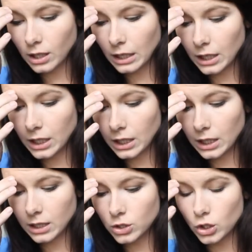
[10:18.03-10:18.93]

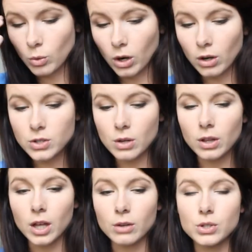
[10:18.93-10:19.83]
And you are also
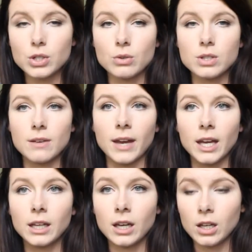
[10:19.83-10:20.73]
close to
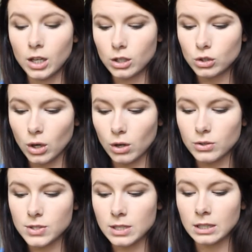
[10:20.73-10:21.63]
Savannah,
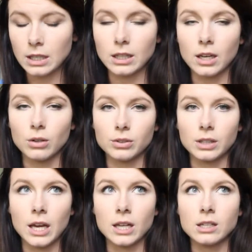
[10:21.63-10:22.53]
Charleston, and
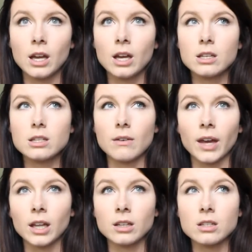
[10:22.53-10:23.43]
Hilton Head.
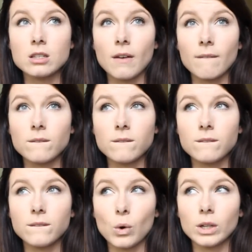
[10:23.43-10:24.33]
Savannah's
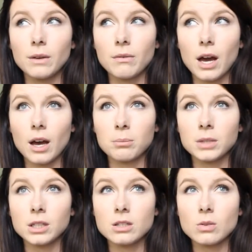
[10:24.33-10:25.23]
45
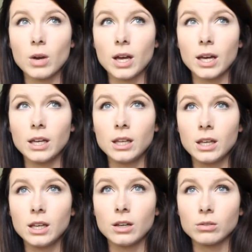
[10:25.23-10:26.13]
minutes away.
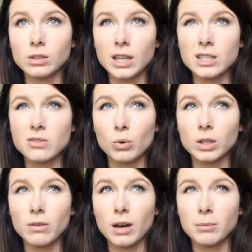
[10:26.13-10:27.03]
Hilton Head's
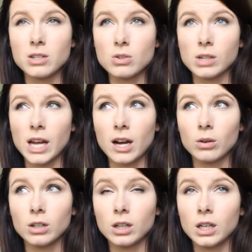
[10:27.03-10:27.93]
45 minutes to an
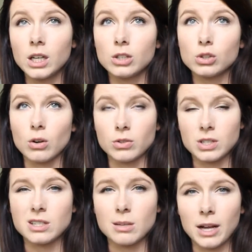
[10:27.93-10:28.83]
hour.
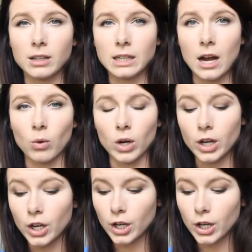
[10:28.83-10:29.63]
Charleston's about an hour.